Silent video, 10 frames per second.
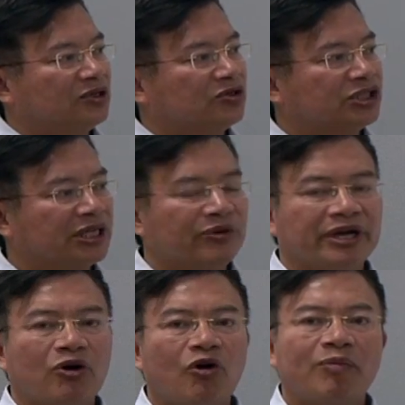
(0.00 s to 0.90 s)
to
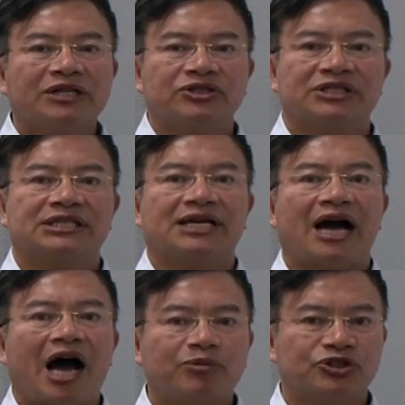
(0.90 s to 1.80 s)
generate a whole bunch of
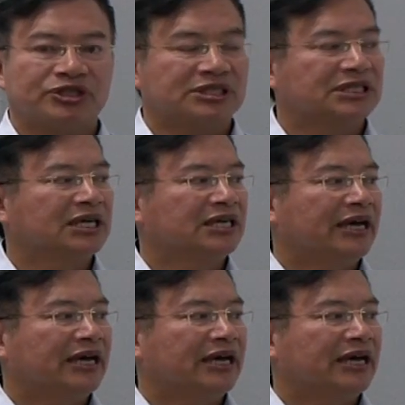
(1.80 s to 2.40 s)
design options